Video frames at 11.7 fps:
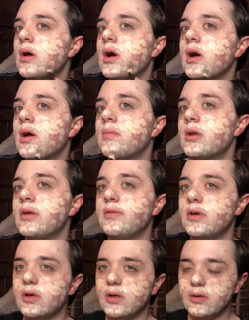But if
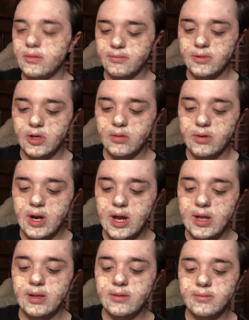you're, you know,
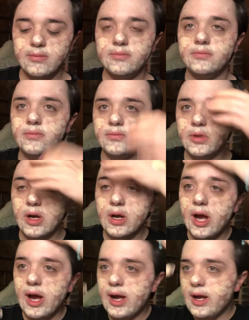not a
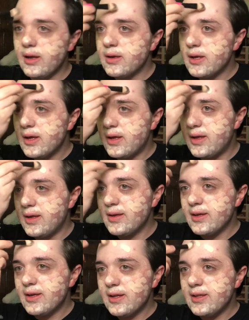guy,
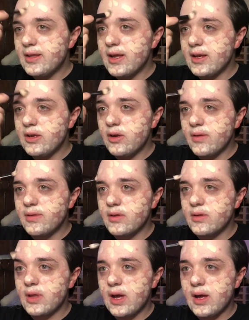then you don't have to
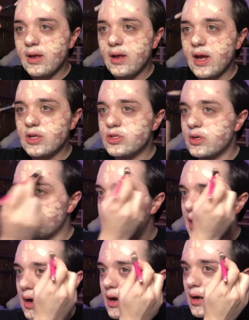do that extra
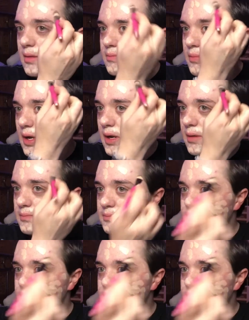there. But